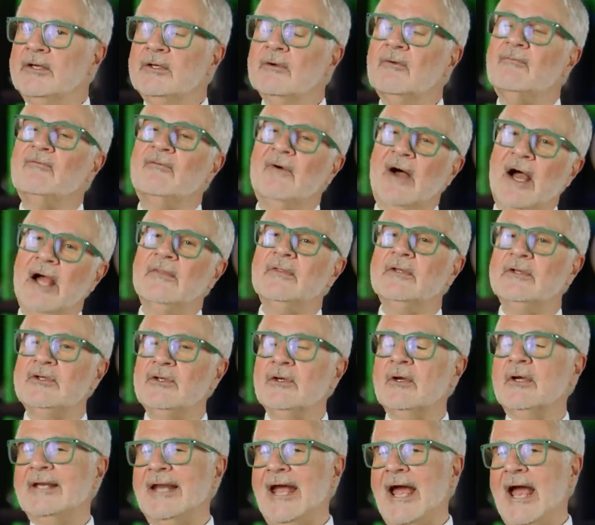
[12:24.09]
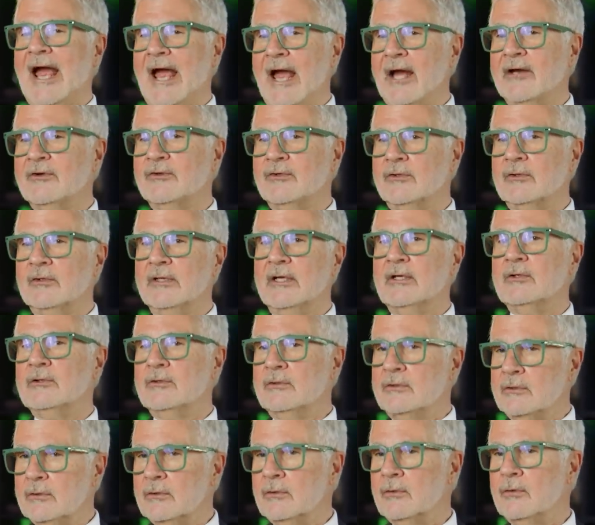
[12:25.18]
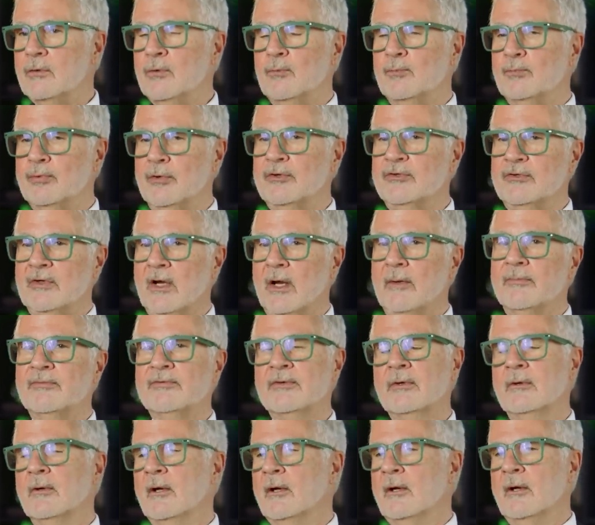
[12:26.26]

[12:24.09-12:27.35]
and you'll find that you can actually do push-ups